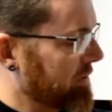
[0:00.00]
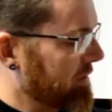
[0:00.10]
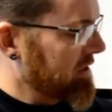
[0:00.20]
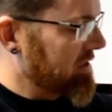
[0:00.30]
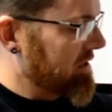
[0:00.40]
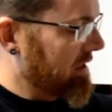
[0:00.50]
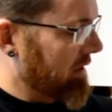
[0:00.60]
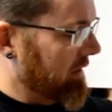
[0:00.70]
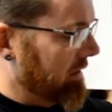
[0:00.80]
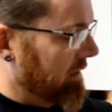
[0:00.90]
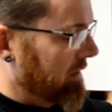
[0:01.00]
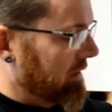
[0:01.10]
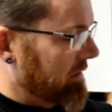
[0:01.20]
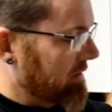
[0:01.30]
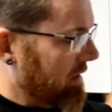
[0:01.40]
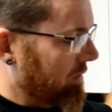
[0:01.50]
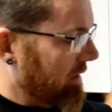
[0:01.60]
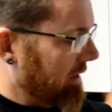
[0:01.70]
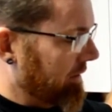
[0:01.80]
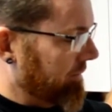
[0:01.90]
much done.
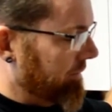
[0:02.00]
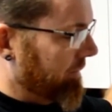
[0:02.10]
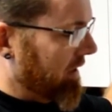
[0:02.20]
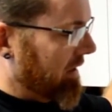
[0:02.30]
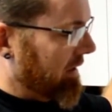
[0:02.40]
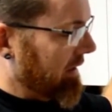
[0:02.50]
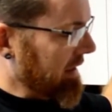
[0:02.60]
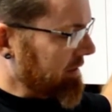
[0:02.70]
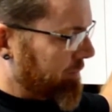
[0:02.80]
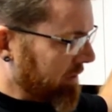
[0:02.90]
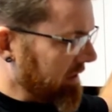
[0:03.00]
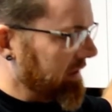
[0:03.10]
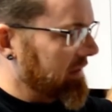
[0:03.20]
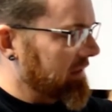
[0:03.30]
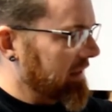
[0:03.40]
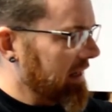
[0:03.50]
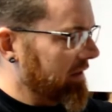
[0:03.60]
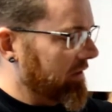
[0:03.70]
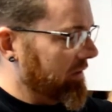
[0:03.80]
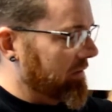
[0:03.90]
So let's put it
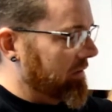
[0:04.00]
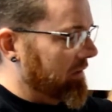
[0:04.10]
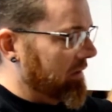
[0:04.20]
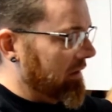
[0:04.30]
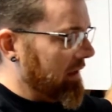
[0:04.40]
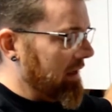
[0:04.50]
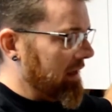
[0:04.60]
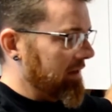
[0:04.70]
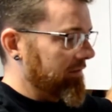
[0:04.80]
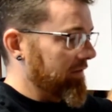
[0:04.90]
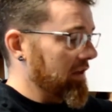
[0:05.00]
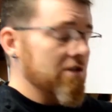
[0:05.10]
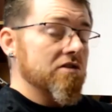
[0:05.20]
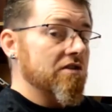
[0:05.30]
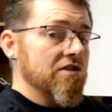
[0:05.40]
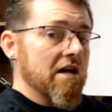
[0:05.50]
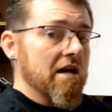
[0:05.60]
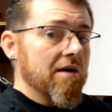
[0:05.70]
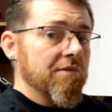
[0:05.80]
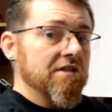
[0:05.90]
together and finish the
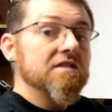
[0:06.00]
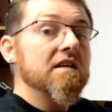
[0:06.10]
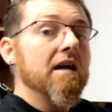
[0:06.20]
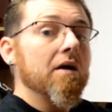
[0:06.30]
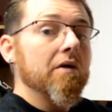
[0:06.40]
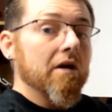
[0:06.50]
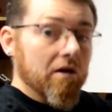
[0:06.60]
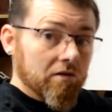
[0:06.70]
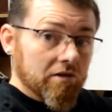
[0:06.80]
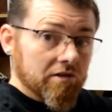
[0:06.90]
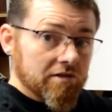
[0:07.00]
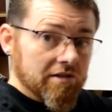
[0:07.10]
job and see how it all looks